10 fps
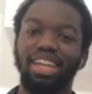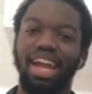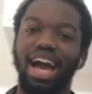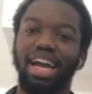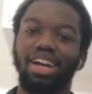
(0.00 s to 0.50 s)

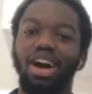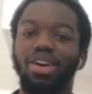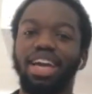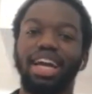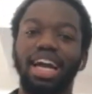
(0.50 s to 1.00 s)
like,
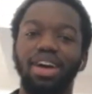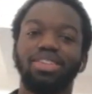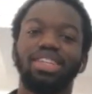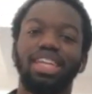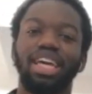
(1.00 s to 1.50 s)
oh yeah,
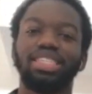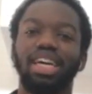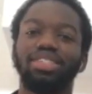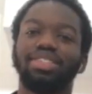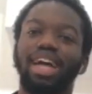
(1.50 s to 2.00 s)
counseling, etc.